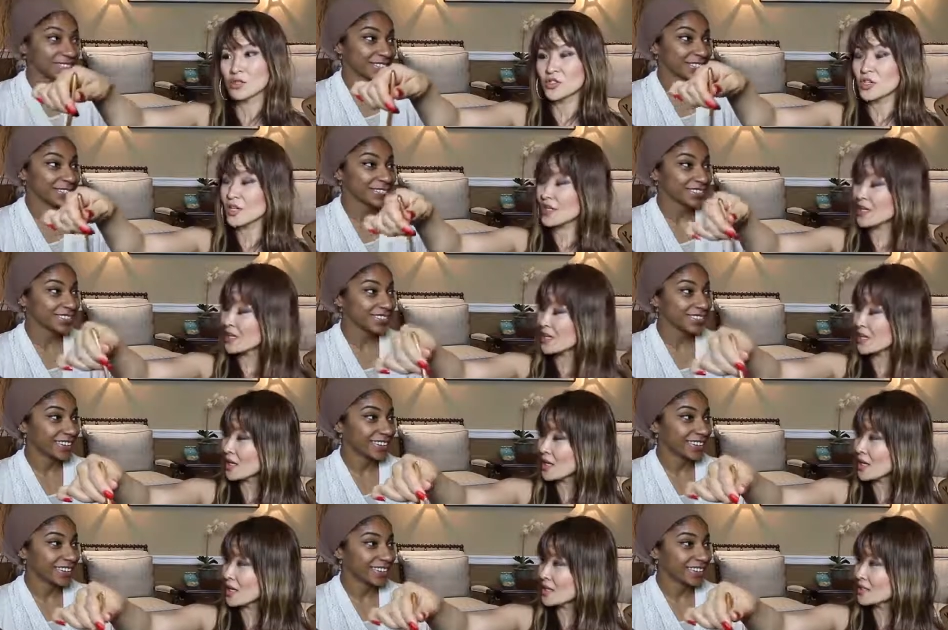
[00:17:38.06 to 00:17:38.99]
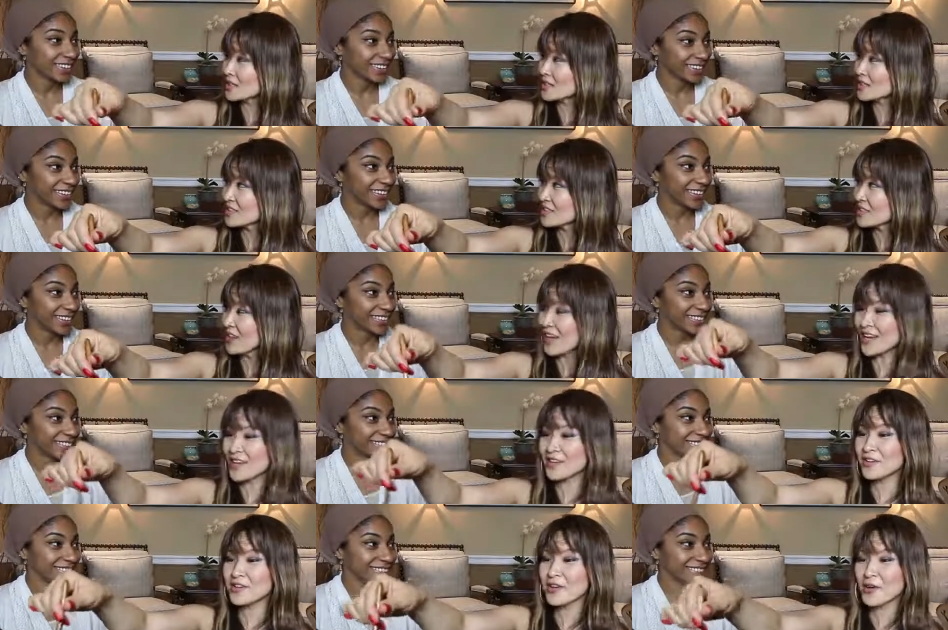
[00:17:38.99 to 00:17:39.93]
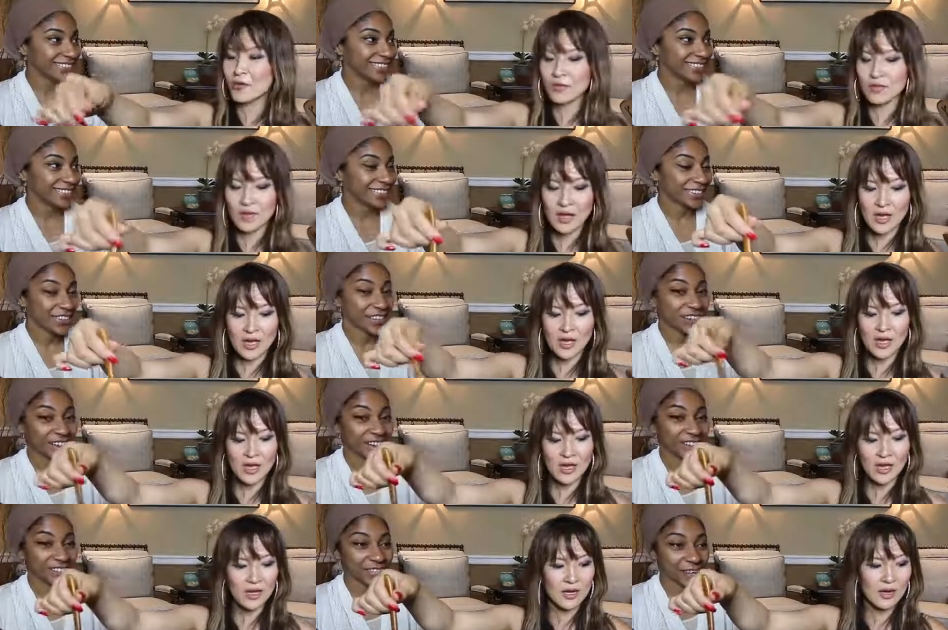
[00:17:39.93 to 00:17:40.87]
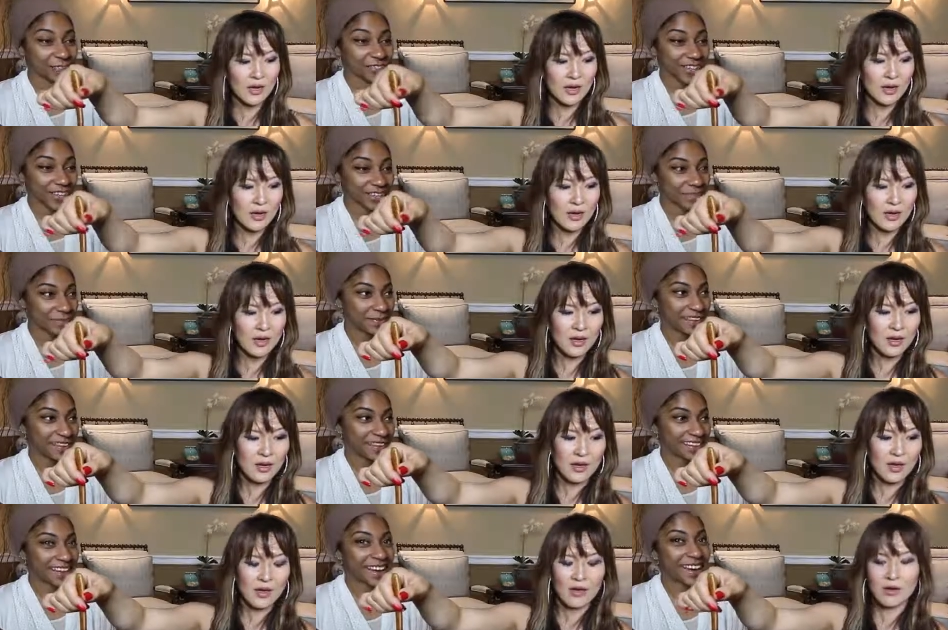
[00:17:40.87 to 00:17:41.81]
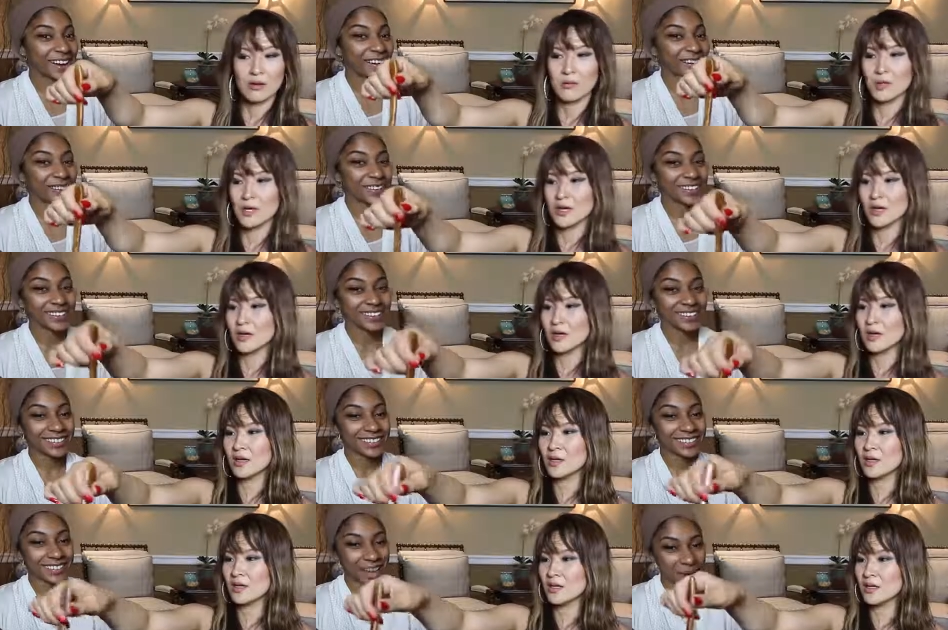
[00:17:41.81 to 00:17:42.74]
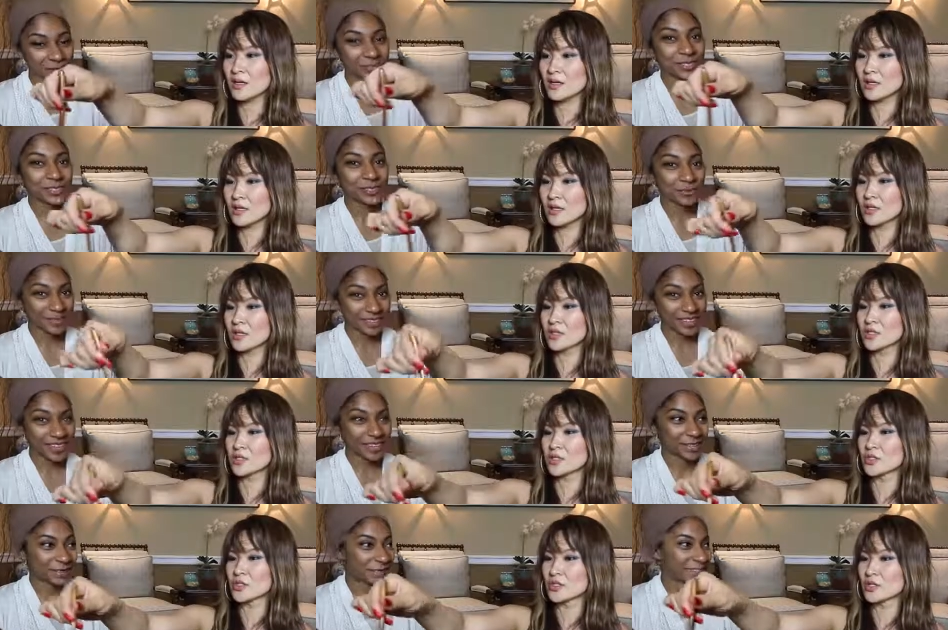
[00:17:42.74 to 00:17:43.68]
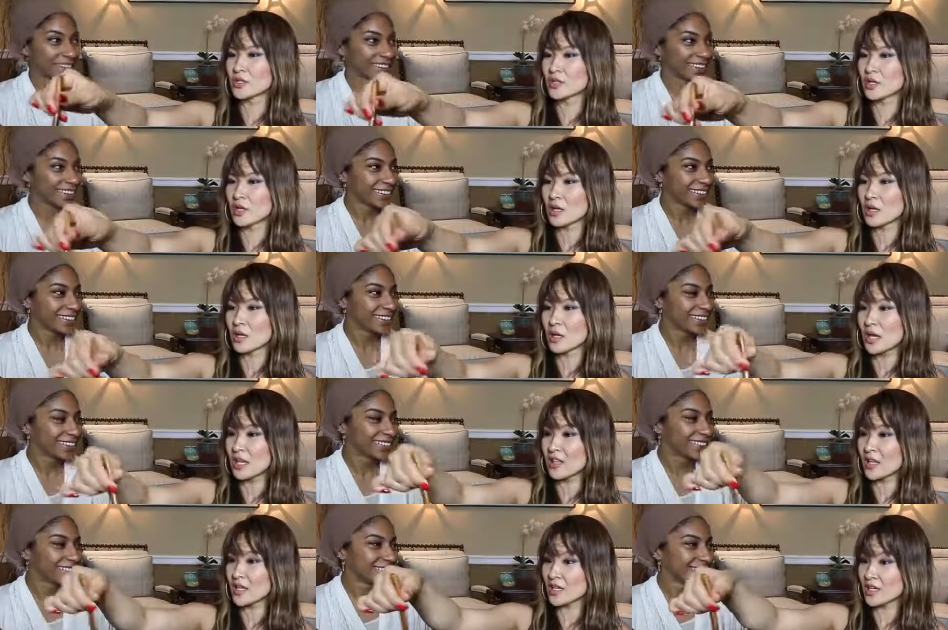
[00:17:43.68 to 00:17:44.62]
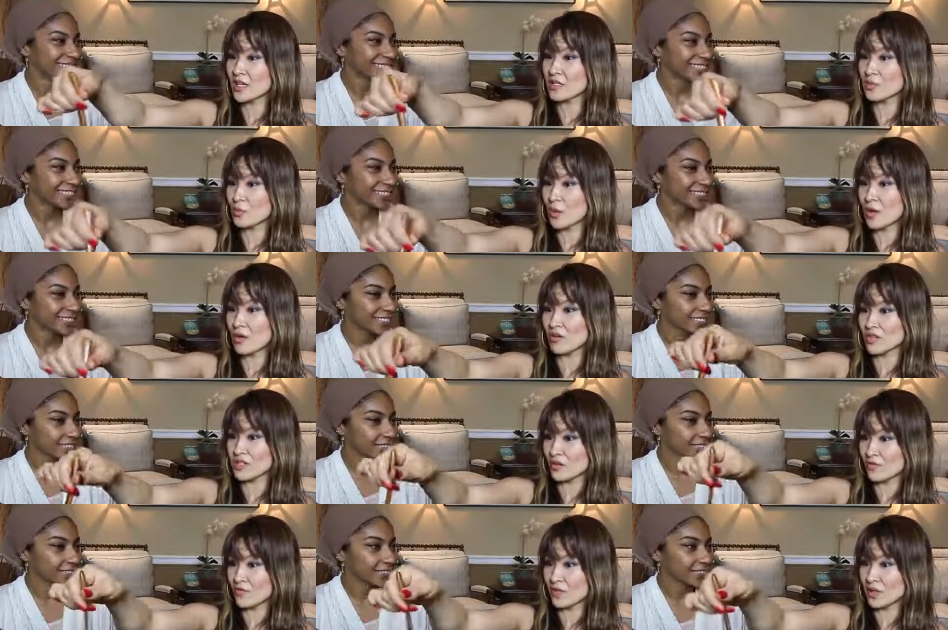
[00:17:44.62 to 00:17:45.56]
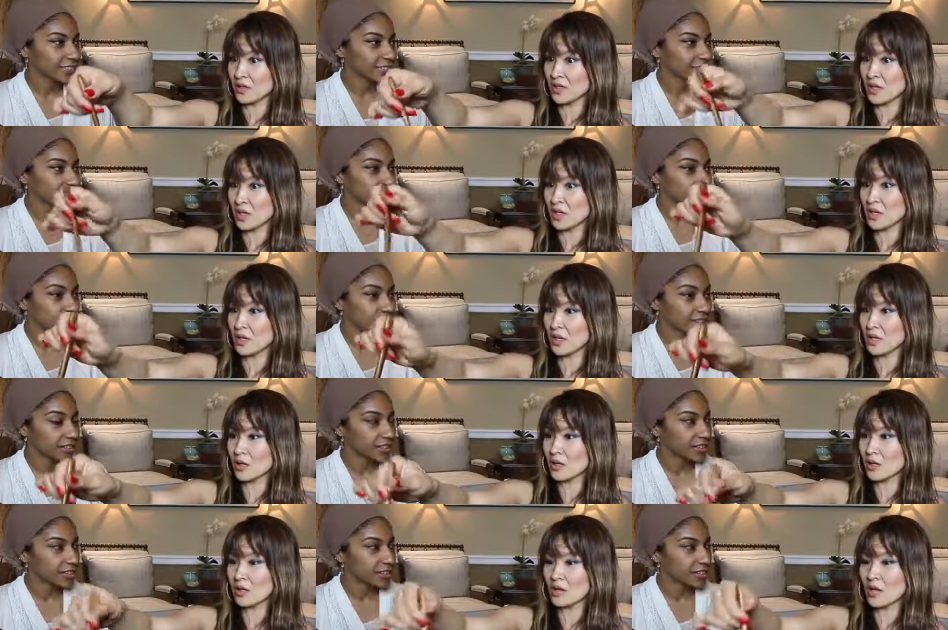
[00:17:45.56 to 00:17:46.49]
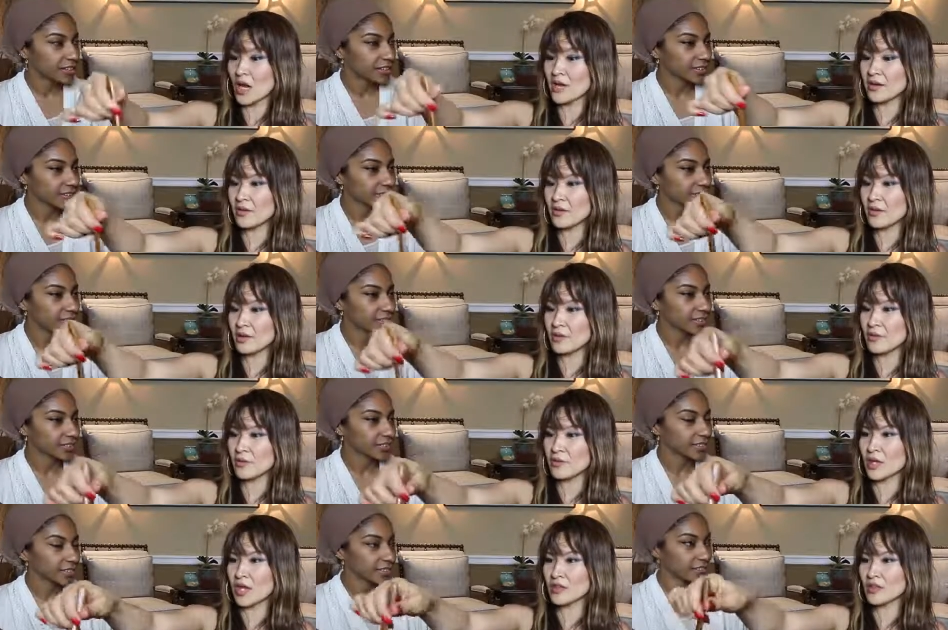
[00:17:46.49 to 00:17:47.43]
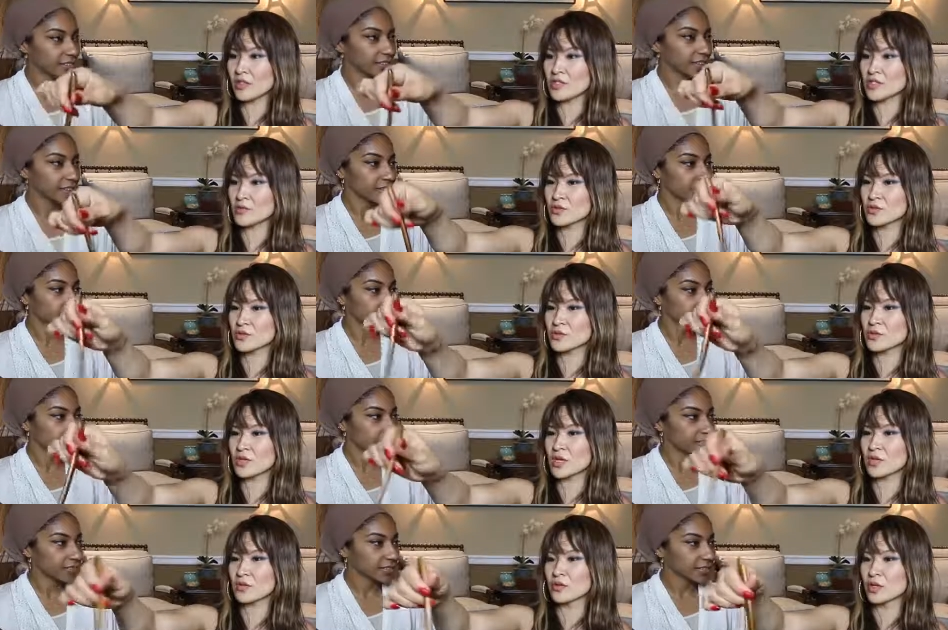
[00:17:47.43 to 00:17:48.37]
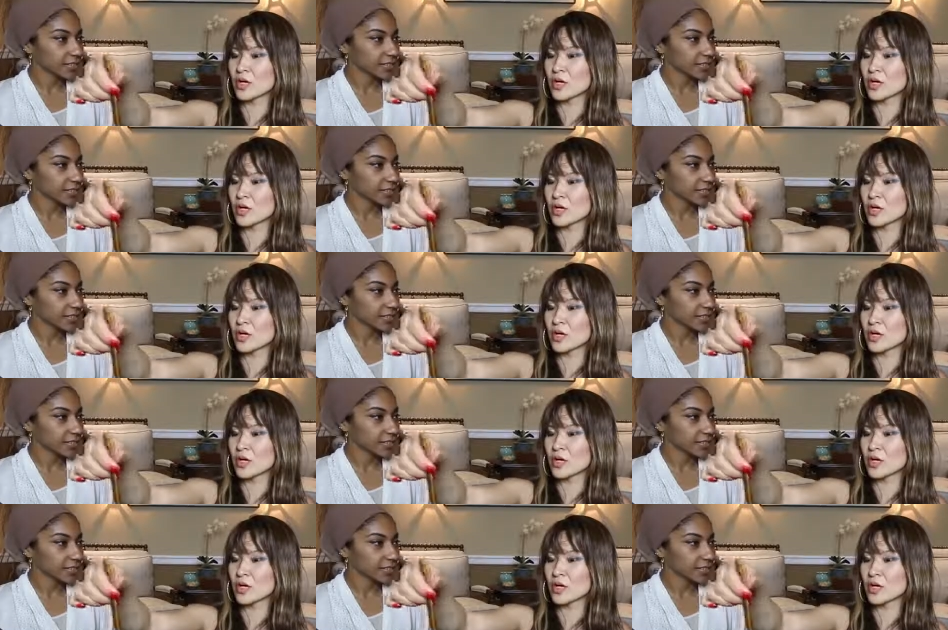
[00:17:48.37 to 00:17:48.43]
Speaker 1: So. she is. Yeah. I didn't know that. You know how tough that can be and how oh my god time consuming that can be. In like in where in, in Philly? Yeah. I didn't know that. I thought she was just like